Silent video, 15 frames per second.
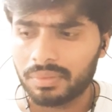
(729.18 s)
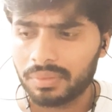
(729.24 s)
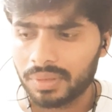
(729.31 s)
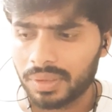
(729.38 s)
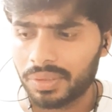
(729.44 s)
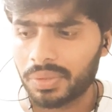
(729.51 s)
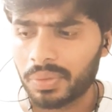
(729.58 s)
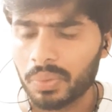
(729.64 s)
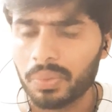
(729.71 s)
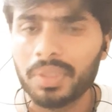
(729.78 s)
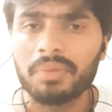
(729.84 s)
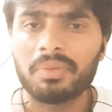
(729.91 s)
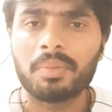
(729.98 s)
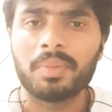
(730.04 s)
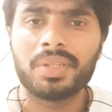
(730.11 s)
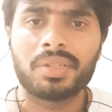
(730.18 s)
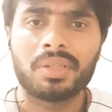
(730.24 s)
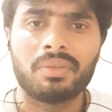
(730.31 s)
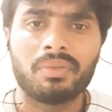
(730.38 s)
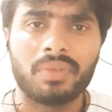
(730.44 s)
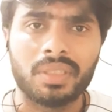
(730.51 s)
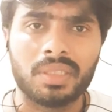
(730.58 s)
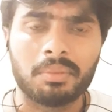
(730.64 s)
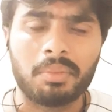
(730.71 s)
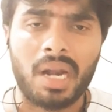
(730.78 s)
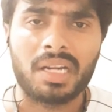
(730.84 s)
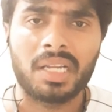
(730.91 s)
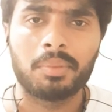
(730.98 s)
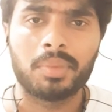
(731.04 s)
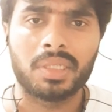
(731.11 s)
just know the information whether
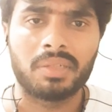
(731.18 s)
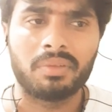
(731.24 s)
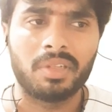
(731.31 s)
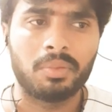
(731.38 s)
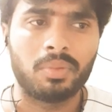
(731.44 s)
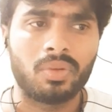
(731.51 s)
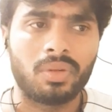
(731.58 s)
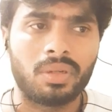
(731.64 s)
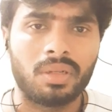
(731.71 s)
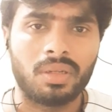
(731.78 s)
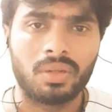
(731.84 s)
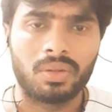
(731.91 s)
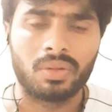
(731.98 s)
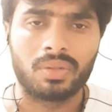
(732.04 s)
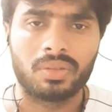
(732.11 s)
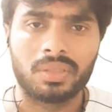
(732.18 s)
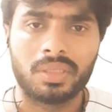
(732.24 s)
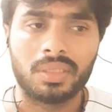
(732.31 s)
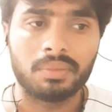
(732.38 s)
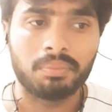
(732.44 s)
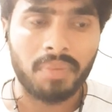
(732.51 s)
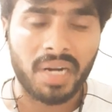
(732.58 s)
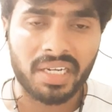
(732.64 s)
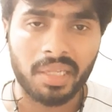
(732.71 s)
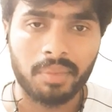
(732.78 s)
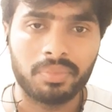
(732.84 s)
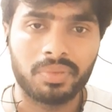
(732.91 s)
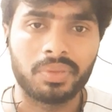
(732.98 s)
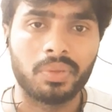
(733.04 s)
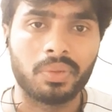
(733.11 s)
part-times are available or not.
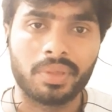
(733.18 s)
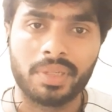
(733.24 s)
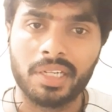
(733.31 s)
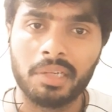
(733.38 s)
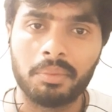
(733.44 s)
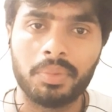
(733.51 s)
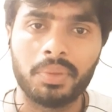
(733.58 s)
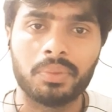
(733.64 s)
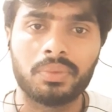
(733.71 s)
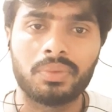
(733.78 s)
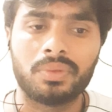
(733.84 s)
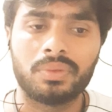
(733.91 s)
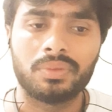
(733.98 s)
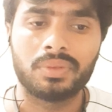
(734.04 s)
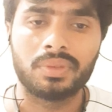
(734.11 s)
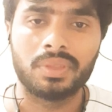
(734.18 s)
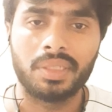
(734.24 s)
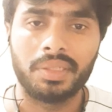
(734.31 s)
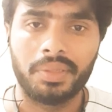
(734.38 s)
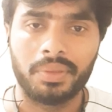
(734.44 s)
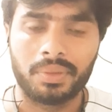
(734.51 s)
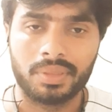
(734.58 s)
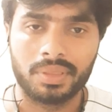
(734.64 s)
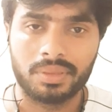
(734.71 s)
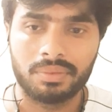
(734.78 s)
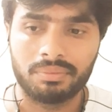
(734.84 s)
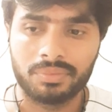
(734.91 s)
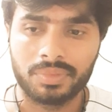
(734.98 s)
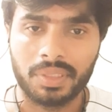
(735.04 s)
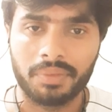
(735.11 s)
Part-times gonna help you in your
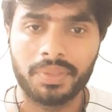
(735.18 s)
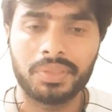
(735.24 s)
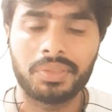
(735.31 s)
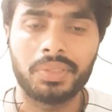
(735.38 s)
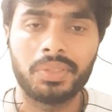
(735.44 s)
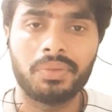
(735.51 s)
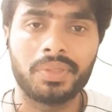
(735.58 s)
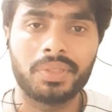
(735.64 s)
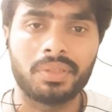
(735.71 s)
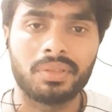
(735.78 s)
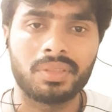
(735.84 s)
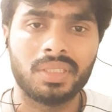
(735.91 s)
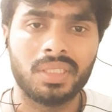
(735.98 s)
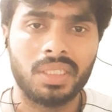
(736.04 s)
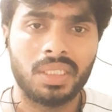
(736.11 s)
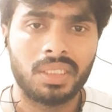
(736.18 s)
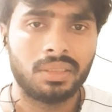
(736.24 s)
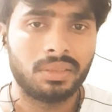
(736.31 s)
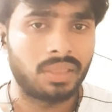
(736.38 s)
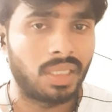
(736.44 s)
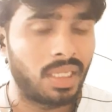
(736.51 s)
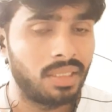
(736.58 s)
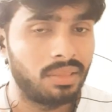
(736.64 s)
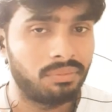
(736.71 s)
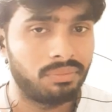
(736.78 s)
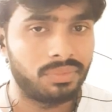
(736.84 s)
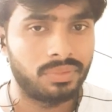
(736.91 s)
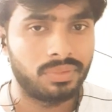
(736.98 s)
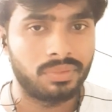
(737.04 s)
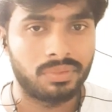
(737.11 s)
toughest situations. I
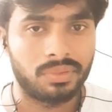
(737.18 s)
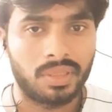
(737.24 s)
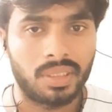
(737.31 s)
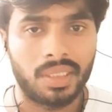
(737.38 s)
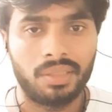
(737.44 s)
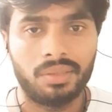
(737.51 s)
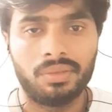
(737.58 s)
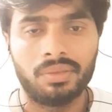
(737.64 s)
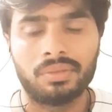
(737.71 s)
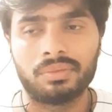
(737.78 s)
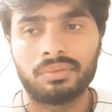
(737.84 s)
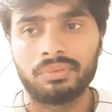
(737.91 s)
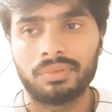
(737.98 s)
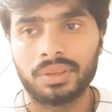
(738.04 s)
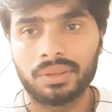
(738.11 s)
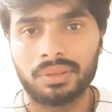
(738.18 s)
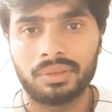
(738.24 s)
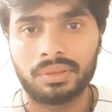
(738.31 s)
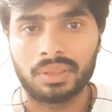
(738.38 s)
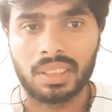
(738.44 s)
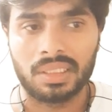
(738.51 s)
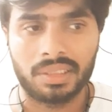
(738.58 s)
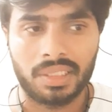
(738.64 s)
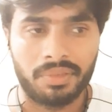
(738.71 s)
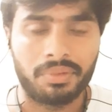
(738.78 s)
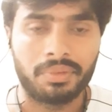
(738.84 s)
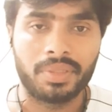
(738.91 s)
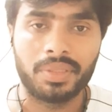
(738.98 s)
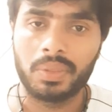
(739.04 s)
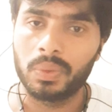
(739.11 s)
just ask
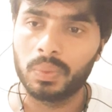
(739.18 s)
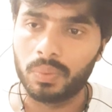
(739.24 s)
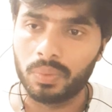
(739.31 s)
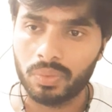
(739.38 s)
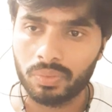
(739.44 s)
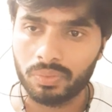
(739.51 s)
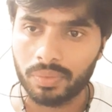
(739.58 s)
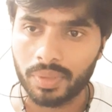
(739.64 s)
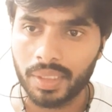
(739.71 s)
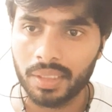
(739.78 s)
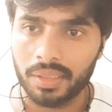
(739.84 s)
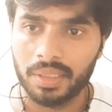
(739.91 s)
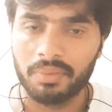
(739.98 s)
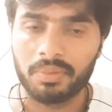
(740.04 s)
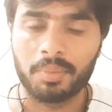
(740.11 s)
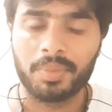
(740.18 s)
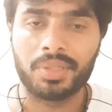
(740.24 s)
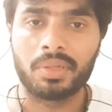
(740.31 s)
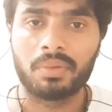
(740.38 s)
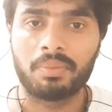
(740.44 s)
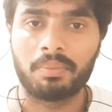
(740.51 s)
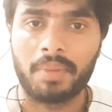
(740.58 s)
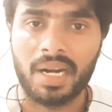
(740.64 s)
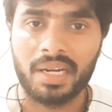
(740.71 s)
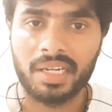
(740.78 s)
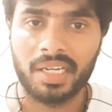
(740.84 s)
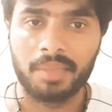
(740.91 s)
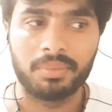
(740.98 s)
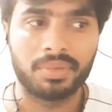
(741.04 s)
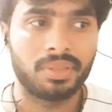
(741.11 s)
everyone to get the information of
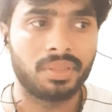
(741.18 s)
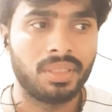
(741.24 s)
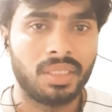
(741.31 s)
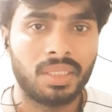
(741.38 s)
part-times,